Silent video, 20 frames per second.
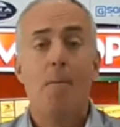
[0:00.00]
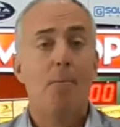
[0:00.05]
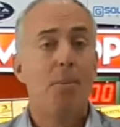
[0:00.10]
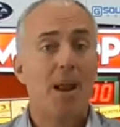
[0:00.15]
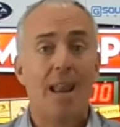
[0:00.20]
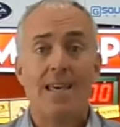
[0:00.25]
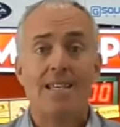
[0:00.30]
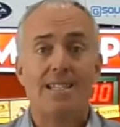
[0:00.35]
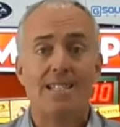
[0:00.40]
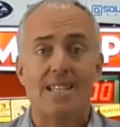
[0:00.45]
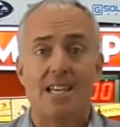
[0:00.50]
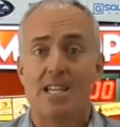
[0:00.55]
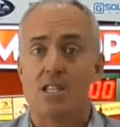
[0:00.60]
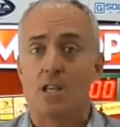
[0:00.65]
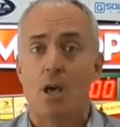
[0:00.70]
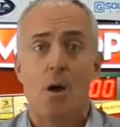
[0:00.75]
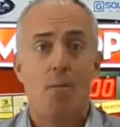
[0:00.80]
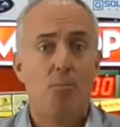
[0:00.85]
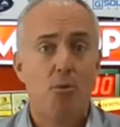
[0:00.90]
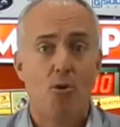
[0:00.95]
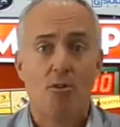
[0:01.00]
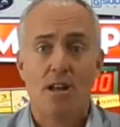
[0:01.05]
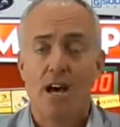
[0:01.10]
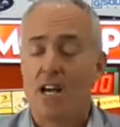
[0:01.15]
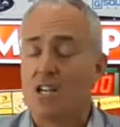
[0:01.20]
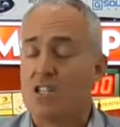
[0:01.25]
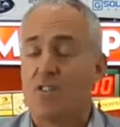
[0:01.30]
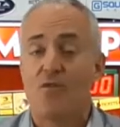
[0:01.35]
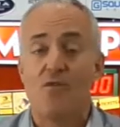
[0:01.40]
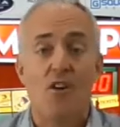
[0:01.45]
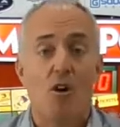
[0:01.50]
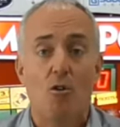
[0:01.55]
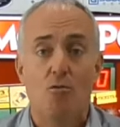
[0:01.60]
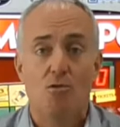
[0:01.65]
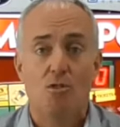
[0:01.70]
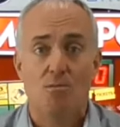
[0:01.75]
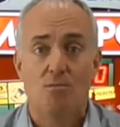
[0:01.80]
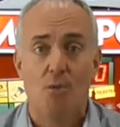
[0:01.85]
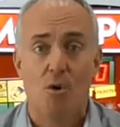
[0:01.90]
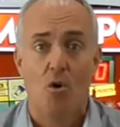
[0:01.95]
places, products,
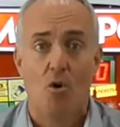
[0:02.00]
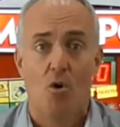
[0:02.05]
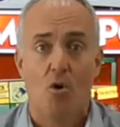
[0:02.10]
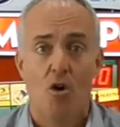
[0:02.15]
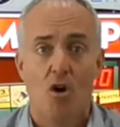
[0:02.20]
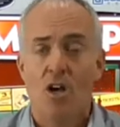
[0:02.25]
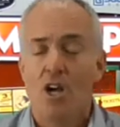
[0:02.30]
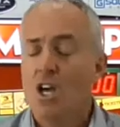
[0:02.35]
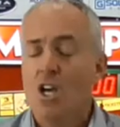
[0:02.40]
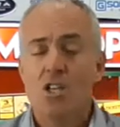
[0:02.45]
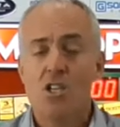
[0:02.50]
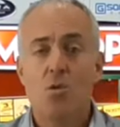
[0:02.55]
films and more.